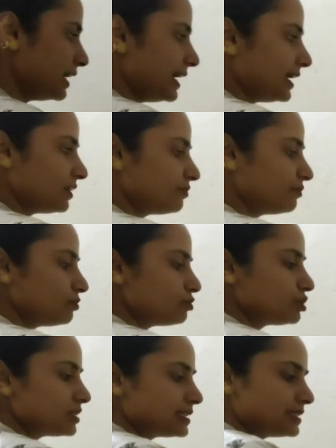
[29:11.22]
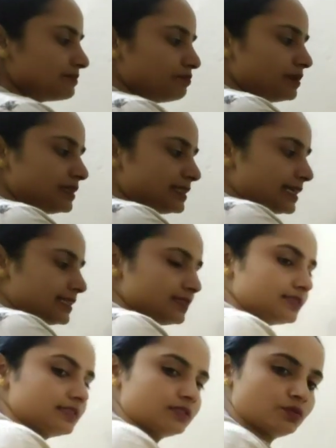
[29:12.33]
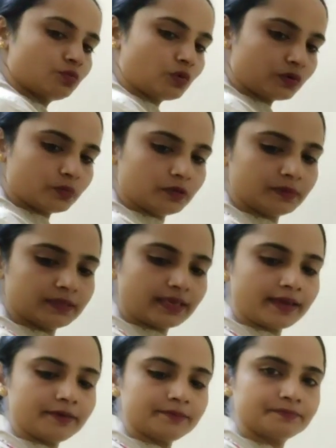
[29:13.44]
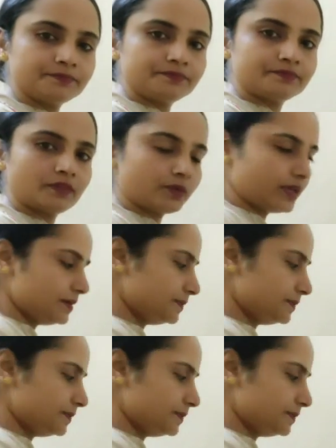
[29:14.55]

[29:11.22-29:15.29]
in future simple tense, what will be there? Okay.